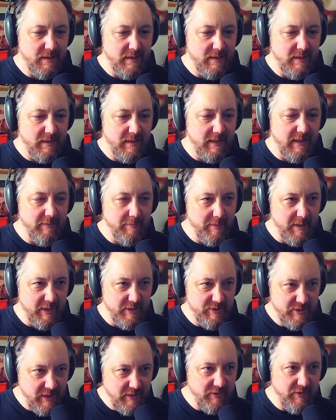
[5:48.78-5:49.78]
everybody
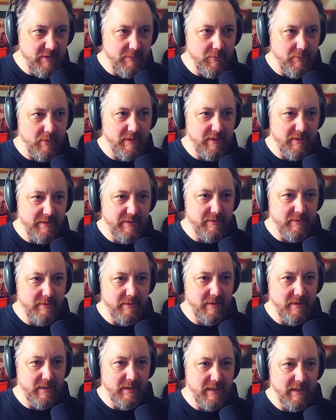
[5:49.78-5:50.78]
changes up what they're
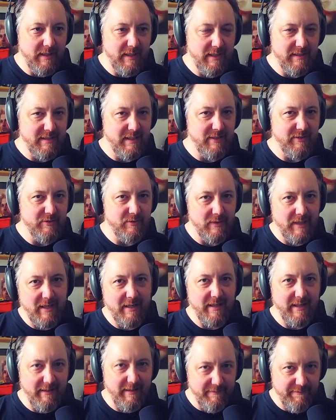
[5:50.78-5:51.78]
doing and it takes you out
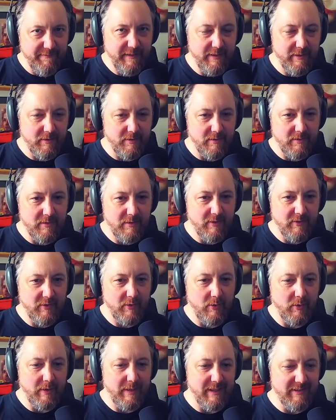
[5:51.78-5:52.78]
of that feel.
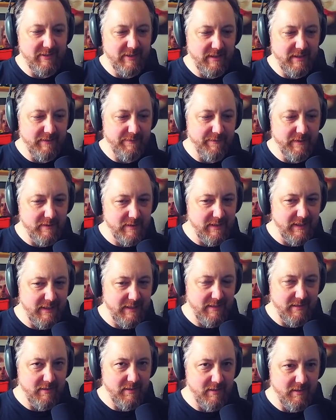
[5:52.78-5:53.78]
So you feel kind
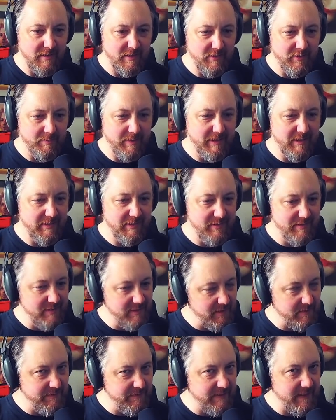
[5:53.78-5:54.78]
of lost, but it's
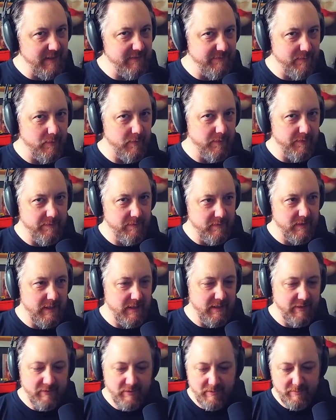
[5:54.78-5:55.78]
still 5/4 for the
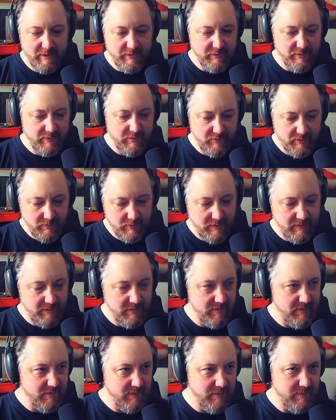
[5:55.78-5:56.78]
last 2 measures. So
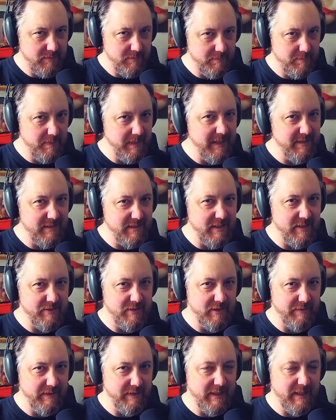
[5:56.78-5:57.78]
let's pay attention.
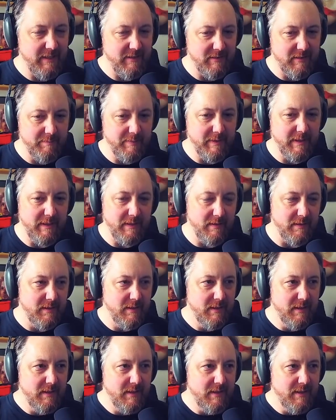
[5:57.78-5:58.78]
If you count the beat,
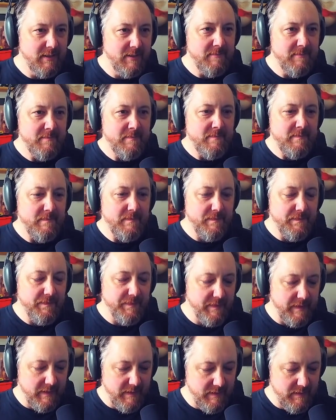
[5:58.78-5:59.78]

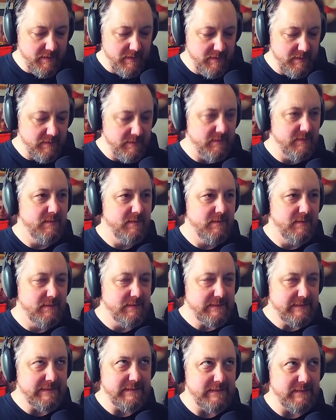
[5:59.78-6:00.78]
how
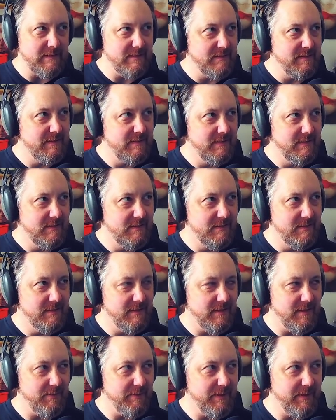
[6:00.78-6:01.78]
do
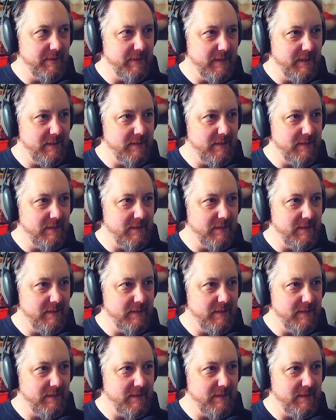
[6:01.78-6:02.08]
we do that?